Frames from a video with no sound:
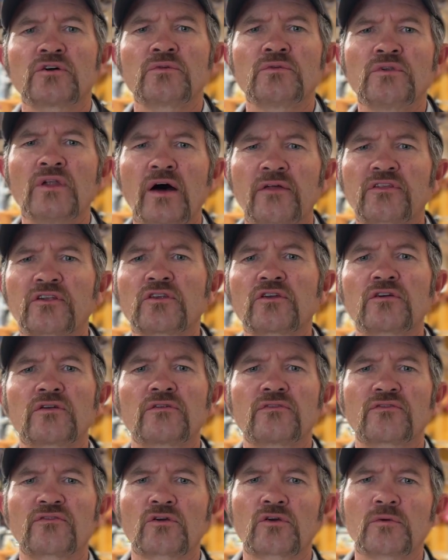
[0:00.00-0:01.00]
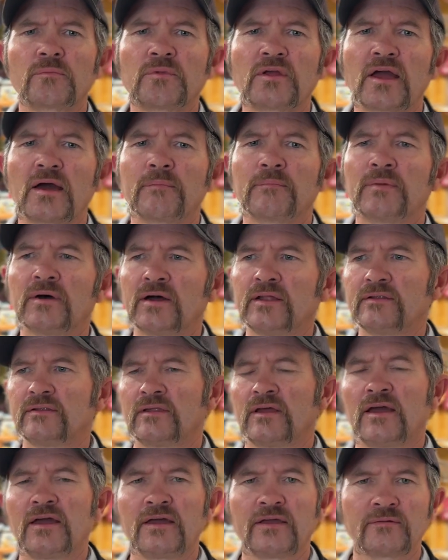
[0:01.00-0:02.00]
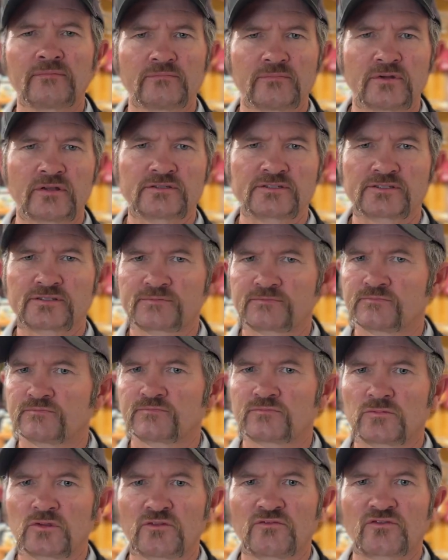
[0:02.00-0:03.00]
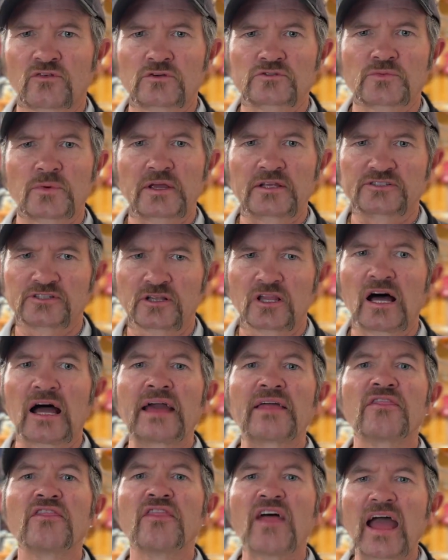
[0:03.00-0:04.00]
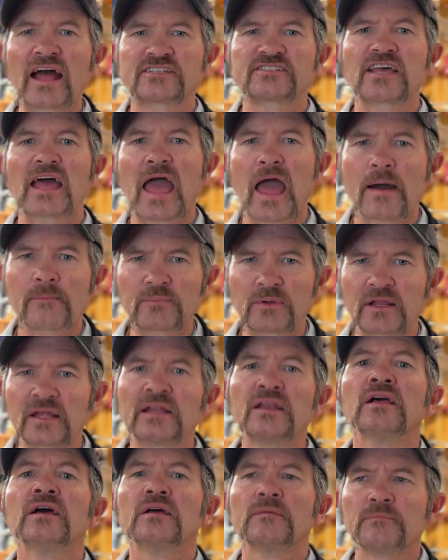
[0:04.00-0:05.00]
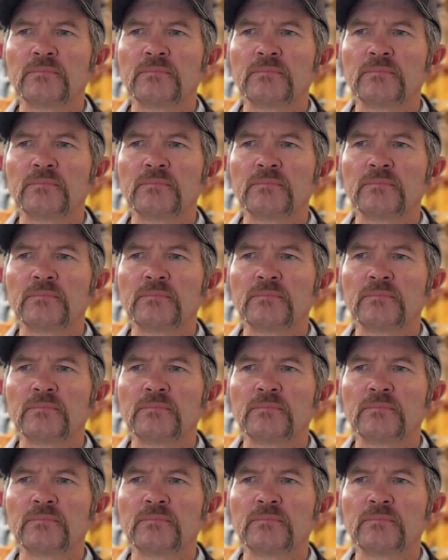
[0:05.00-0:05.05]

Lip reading: Nothing confirmed yet, but hey, it's first week of July. That's happening.